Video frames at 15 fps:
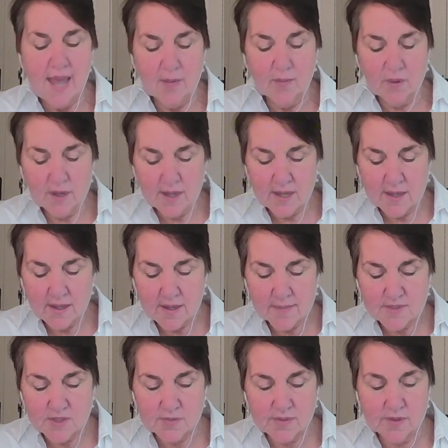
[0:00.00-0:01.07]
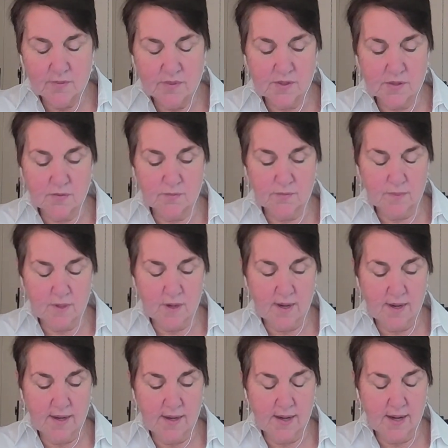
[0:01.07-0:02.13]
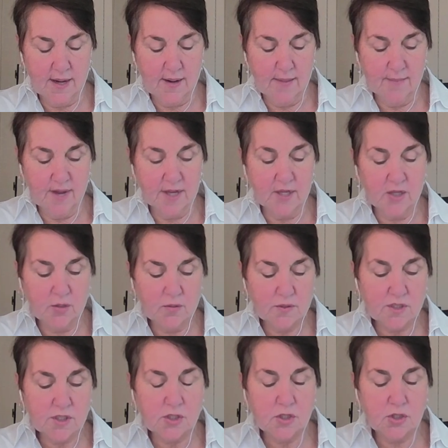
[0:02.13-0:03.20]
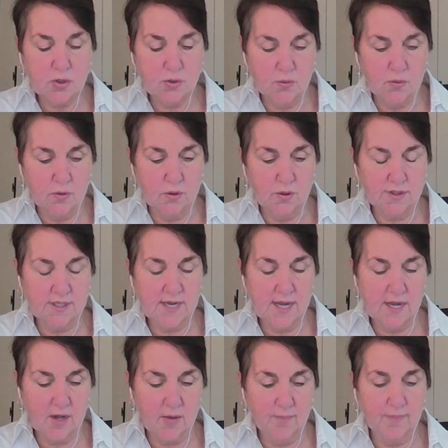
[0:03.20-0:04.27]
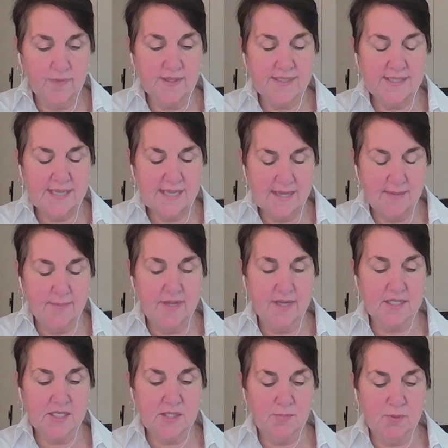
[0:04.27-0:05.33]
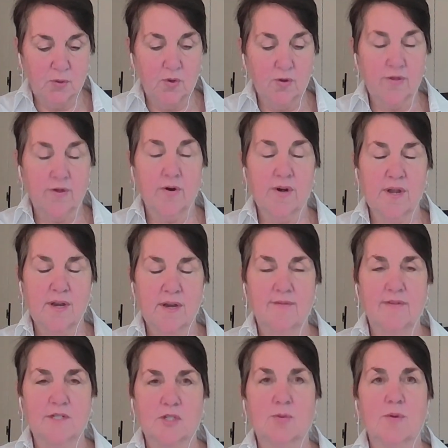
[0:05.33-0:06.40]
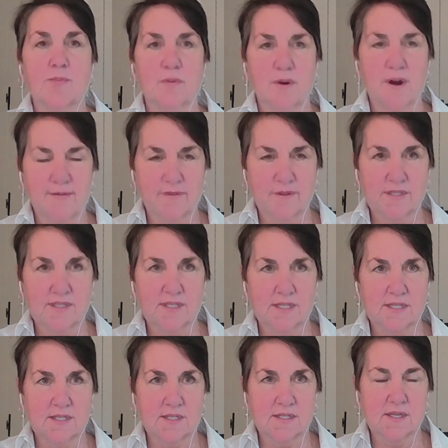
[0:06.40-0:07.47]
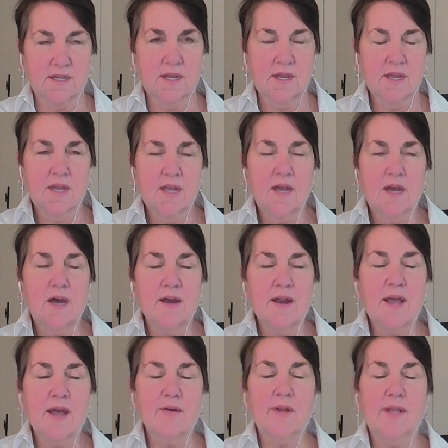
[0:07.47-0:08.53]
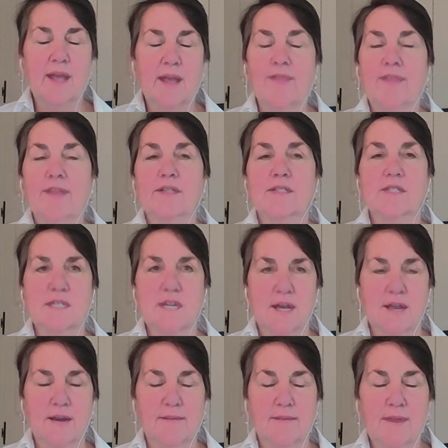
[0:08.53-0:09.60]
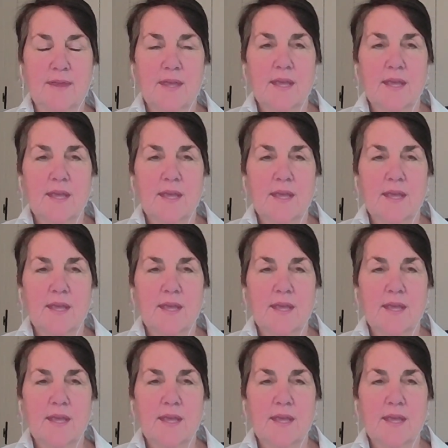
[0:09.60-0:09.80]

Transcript: And what I ended up doing was I used a tool to help the team explore their individual preferences on how to get things done.